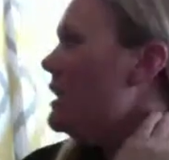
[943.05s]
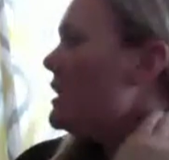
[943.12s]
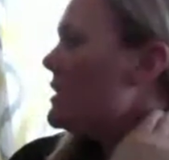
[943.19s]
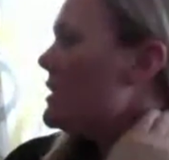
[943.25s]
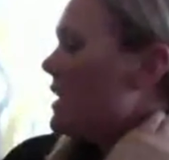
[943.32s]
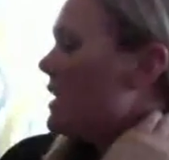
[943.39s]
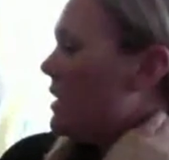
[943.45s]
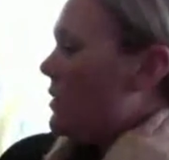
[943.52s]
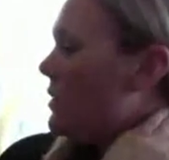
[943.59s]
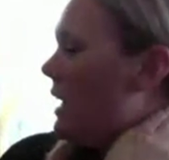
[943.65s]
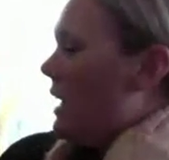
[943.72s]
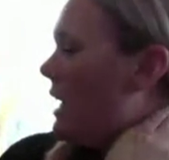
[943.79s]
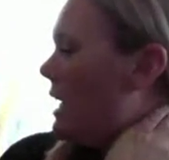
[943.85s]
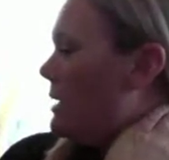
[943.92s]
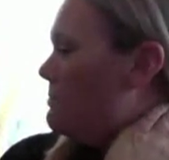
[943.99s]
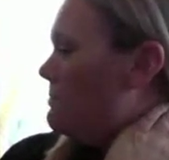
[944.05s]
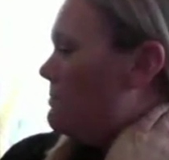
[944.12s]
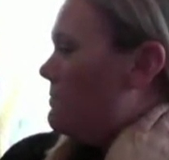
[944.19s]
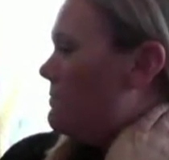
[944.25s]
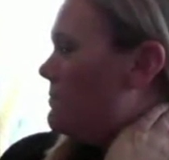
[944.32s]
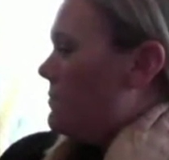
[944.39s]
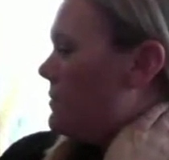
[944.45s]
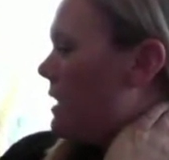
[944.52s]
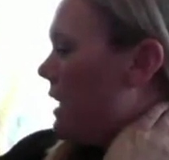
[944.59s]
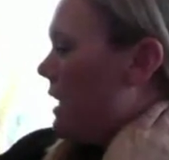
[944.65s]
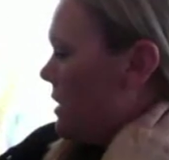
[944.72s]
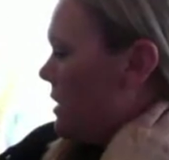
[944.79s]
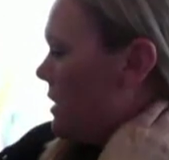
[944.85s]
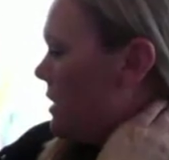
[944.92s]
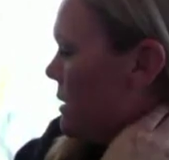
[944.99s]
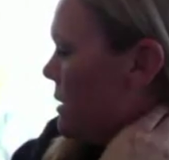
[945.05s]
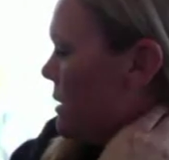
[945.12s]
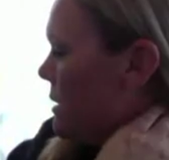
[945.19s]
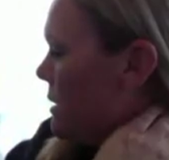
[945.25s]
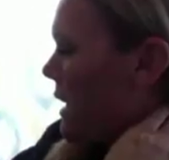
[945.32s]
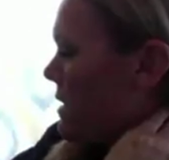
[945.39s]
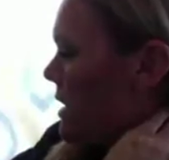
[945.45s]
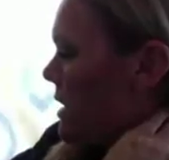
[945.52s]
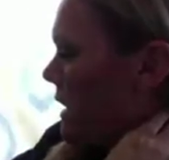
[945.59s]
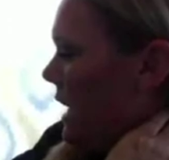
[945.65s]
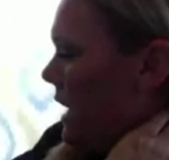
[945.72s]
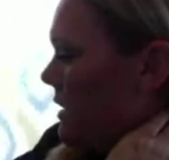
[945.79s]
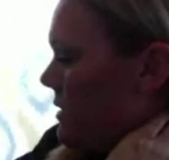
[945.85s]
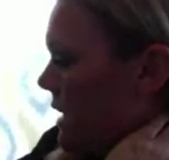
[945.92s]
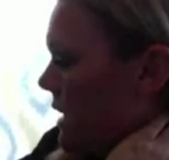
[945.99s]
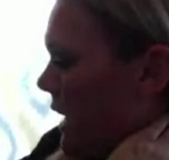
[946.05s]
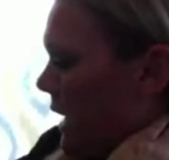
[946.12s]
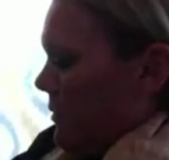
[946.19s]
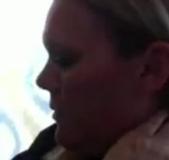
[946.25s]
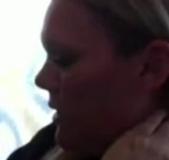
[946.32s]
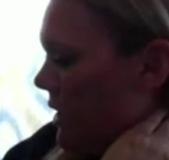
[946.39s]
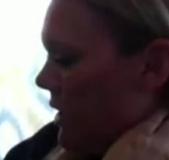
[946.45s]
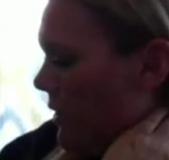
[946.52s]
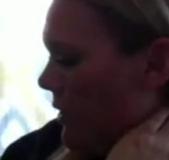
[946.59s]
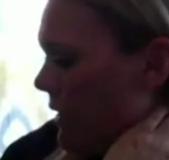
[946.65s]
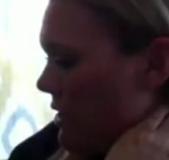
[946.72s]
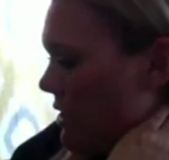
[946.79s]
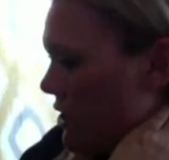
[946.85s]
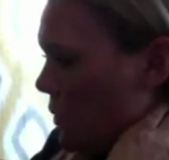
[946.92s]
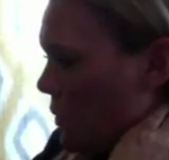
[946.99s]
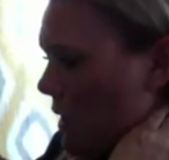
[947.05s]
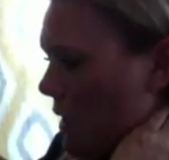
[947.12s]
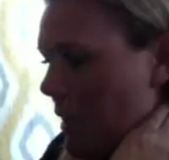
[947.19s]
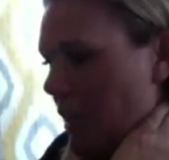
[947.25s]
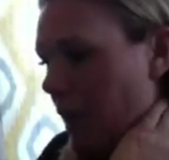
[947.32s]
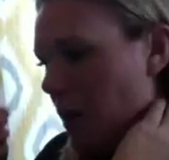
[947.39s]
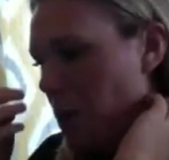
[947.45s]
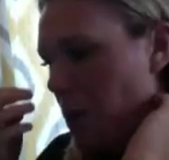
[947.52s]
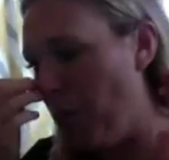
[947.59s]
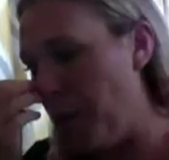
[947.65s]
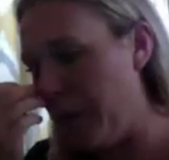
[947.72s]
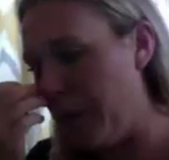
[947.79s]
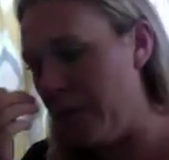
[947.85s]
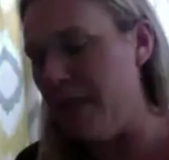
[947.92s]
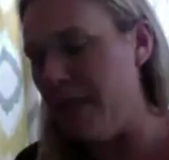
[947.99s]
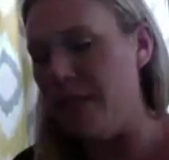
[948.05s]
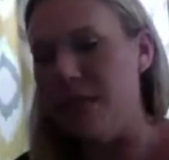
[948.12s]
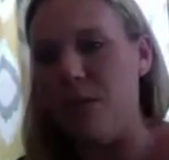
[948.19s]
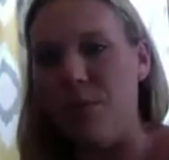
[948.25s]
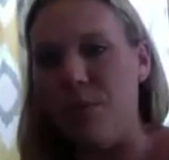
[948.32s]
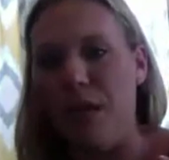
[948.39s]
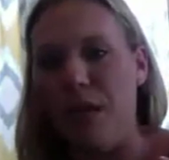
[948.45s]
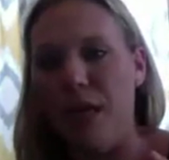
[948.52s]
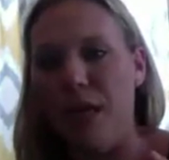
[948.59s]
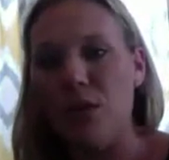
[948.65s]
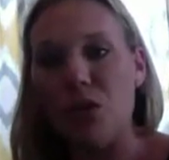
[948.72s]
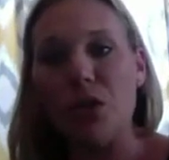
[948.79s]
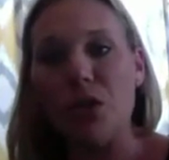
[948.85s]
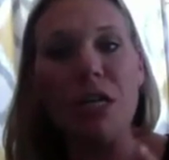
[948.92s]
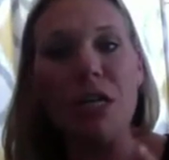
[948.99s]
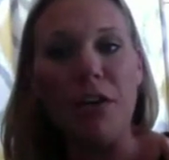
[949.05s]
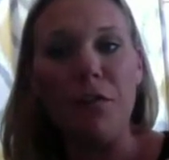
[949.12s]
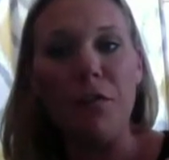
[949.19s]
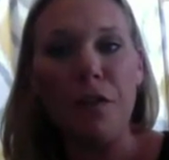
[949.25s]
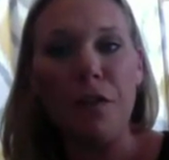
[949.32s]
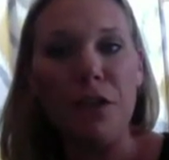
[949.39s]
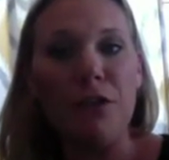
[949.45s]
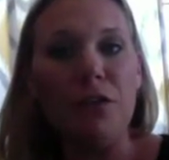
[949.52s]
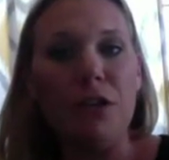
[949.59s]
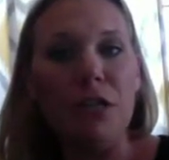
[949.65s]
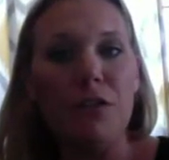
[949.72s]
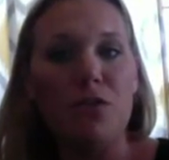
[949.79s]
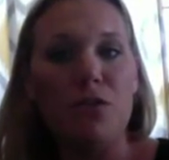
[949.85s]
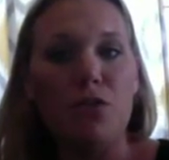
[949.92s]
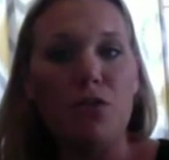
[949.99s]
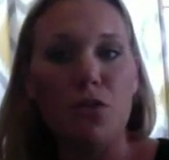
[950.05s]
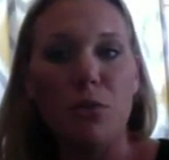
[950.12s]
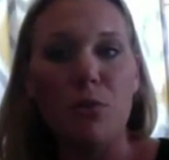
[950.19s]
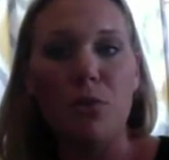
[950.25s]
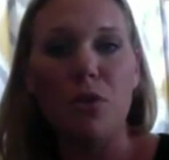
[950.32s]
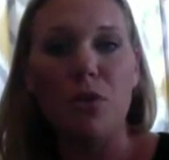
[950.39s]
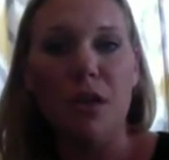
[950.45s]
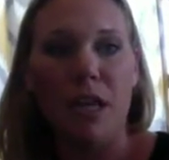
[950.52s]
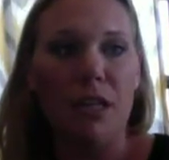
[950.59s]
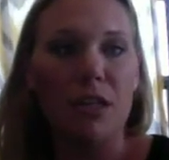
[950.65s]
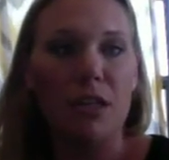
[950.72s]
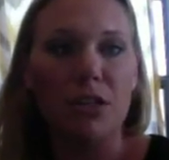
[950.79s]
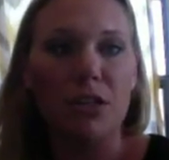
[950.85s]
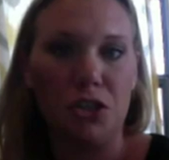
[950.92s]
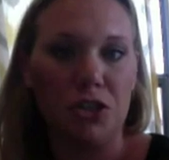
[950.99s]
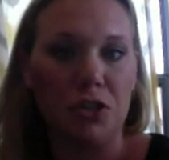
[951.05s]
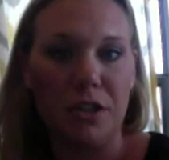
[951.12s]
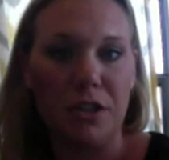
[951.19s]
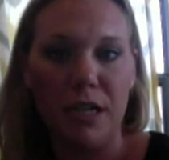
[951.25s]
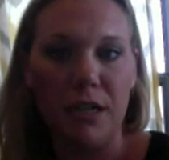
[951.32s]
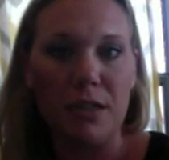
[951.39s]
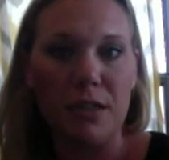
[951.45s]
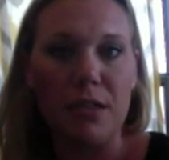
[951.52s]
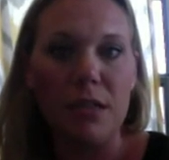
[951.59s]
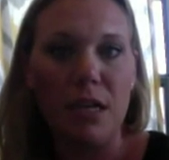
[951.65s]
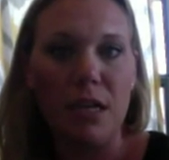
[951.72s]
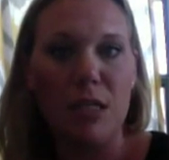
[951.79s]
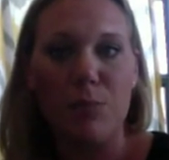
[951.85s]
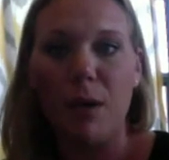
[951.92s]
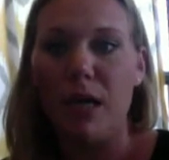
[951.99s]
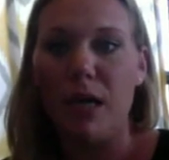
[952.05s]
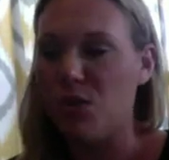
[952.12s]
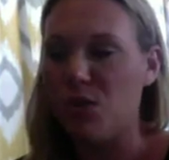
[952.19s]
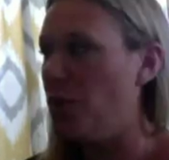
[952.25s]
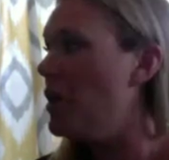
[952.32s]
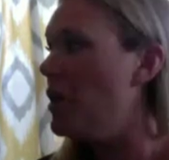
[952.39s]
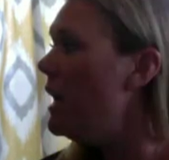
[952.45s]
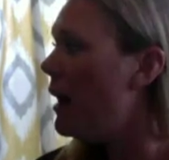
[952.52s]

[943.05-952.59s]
So it also has pockets on the outside. I just wanted, I wanted it to look and feel as normal and luxurious as possible.